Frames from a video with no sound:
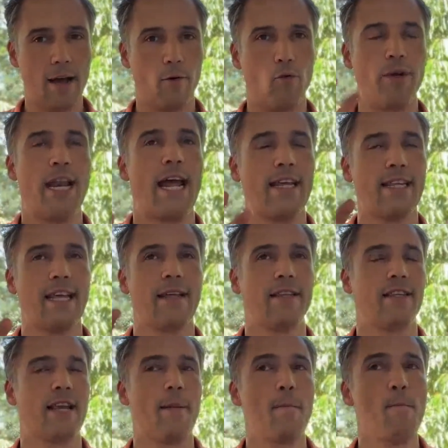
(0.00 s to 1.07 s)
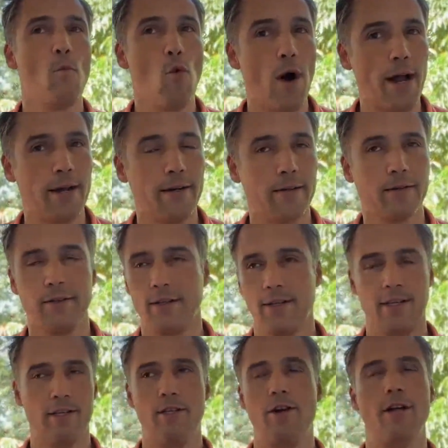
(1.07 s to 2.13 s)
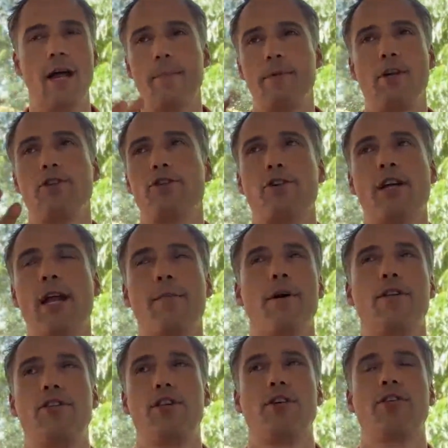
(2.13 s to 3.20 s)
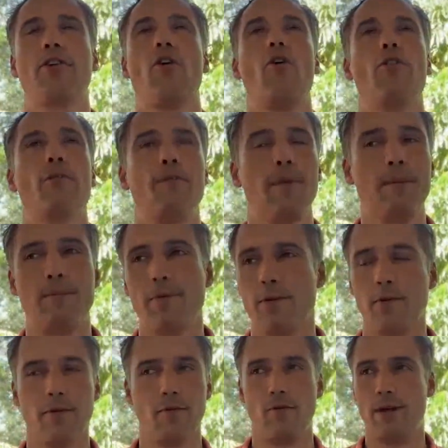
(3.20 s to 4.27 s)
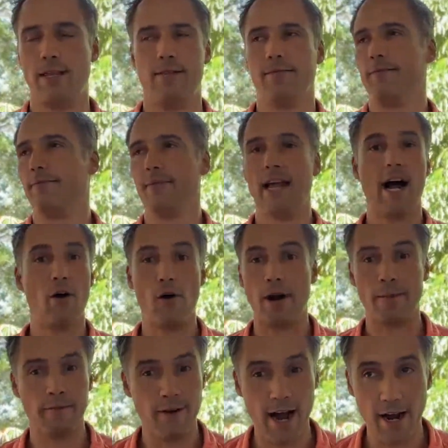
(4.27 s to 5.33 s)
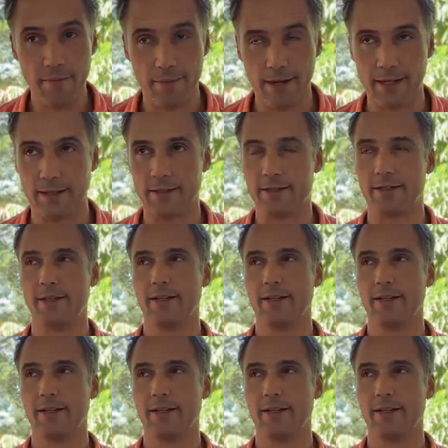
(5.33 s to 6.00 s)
when I say someone, I'm not talking about just other people, with our environment.